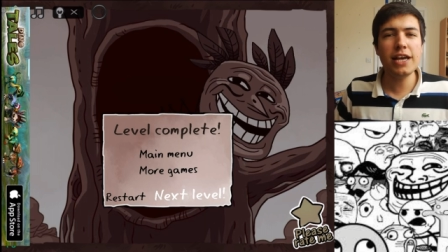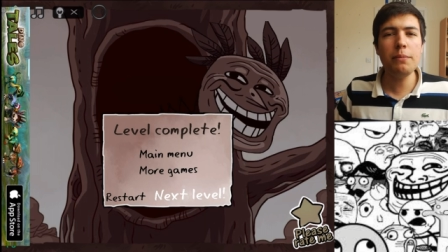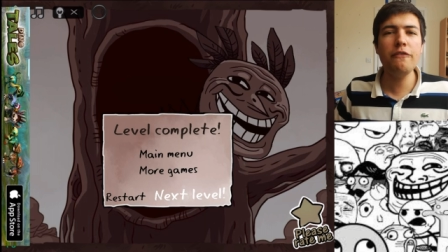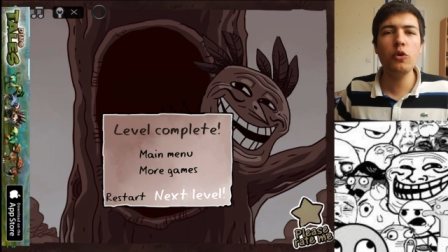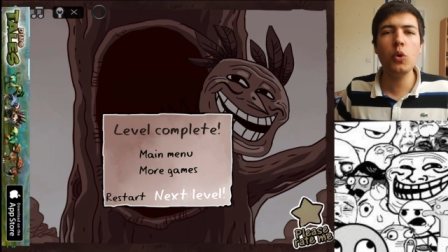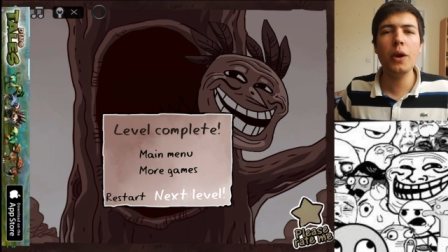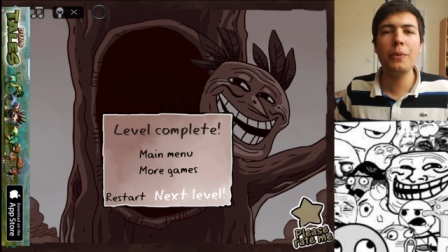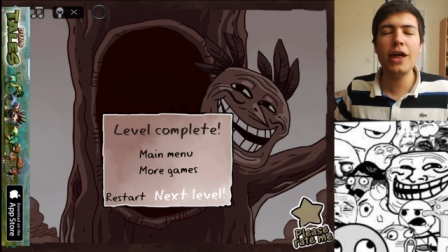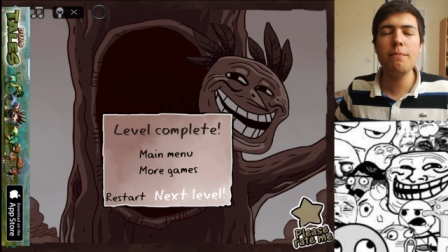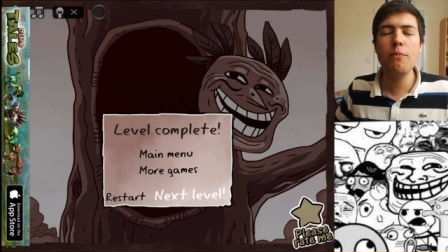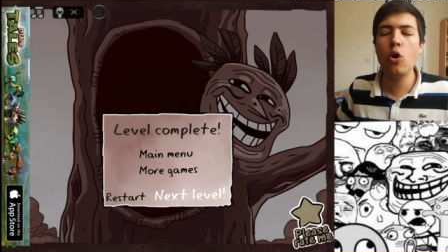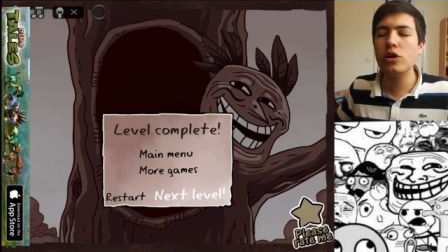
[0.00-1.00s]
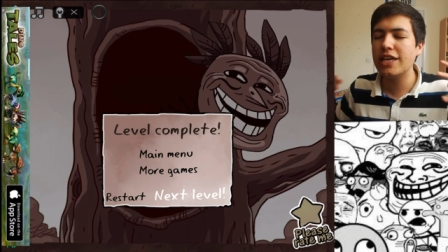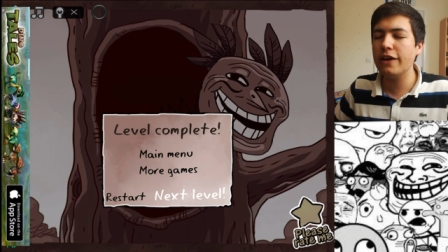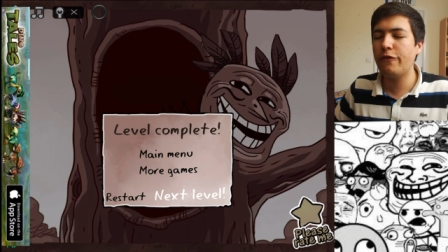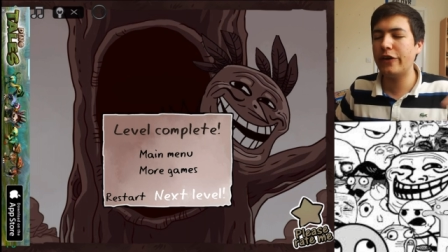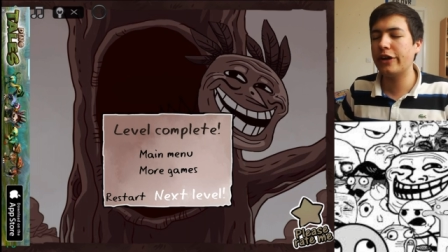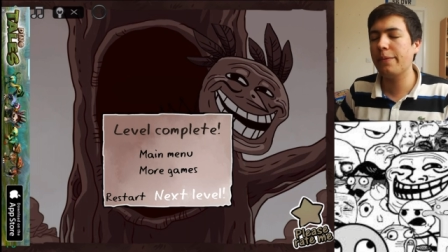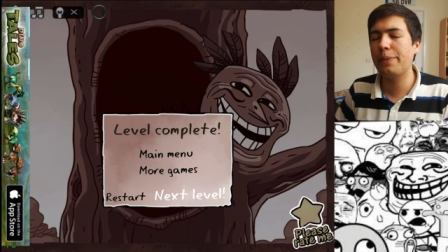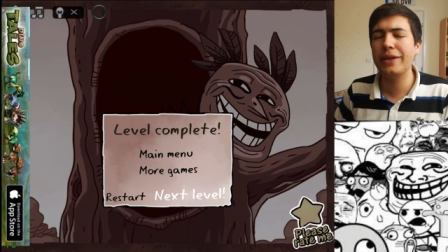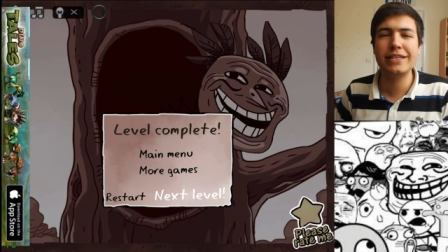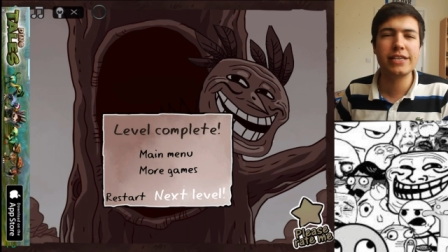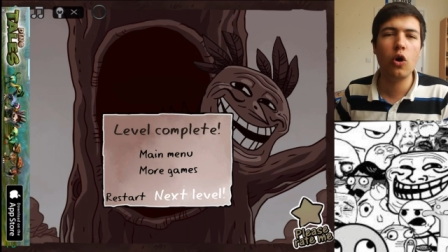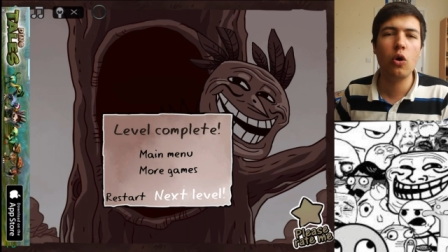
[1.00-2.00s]
Tell me if you want to play more, see if we can
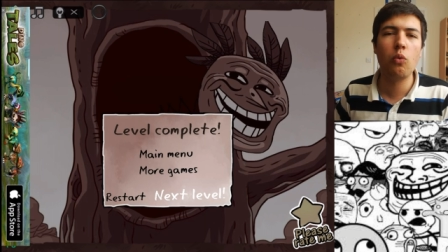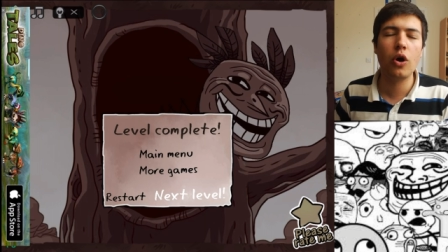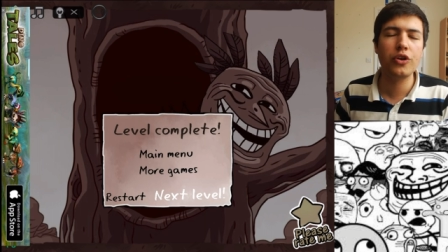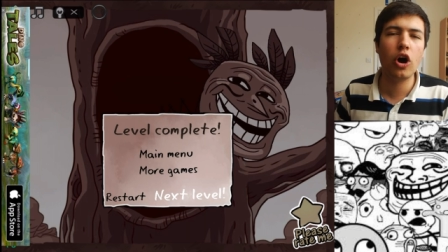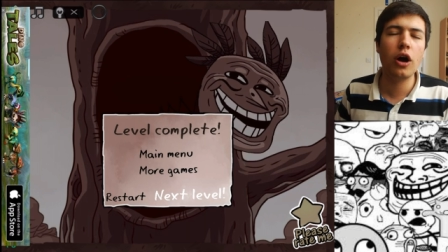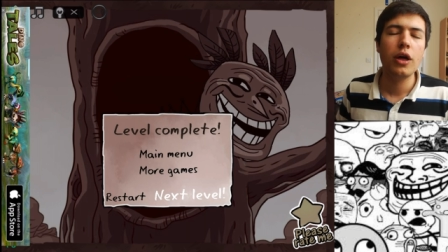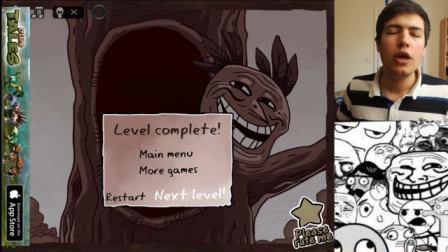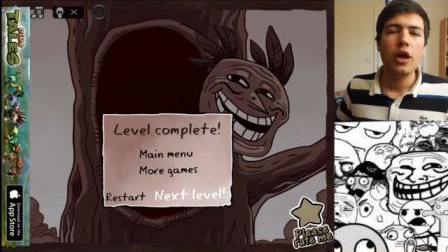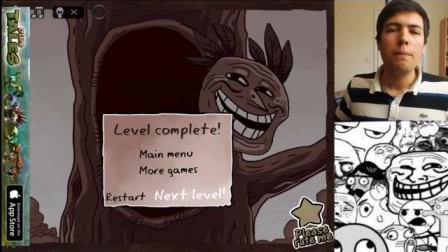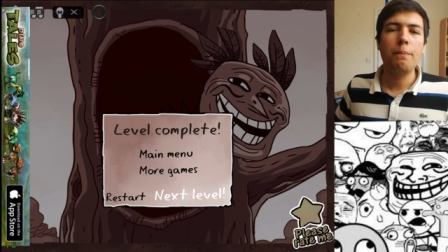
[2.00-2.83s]
complete it or whatnot.